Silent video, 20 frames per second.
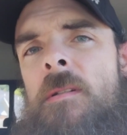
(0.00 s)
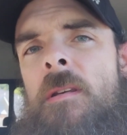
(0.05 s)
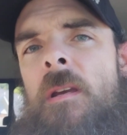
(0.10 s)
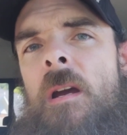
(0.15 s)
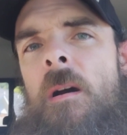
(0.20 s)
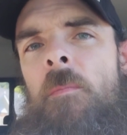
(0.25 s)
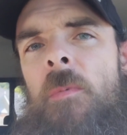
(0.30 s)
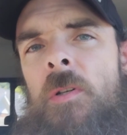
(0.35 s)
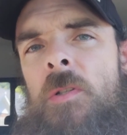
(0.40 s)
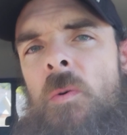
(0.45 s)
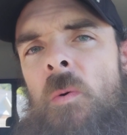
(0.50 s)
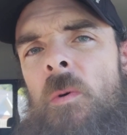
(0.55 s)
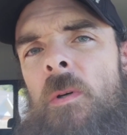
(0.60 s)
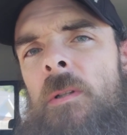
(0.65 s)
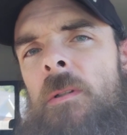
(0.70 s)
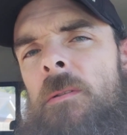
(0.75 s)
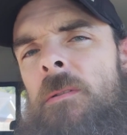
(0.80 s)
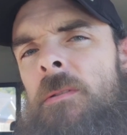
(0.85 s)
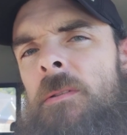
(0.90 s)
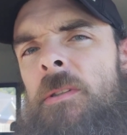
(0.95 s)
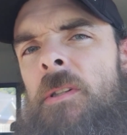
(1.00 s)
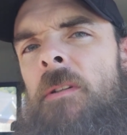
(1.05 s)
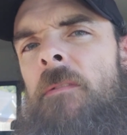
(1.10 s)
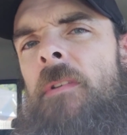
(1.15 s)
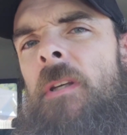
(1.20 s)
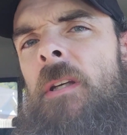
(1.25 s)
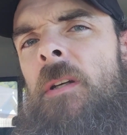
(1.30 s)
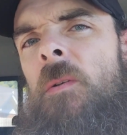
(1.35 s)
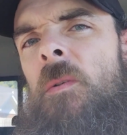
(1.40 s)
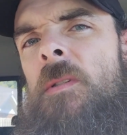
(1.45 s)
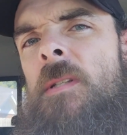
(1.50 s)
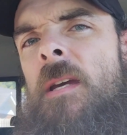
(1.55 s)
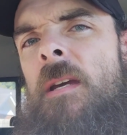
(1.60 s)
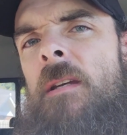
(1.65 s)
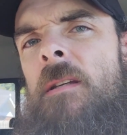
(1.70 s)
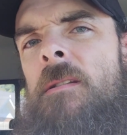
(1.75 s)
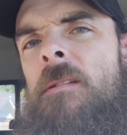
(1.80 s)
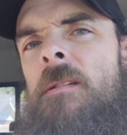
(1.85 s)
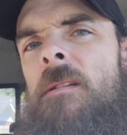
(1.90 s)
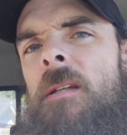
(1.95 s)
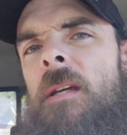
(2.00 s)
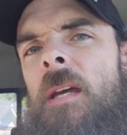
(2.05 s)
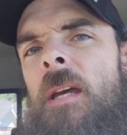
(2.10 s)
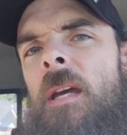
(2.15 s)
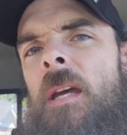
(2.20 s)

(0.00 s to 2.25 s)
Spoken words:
see how much oil your vehicle takes.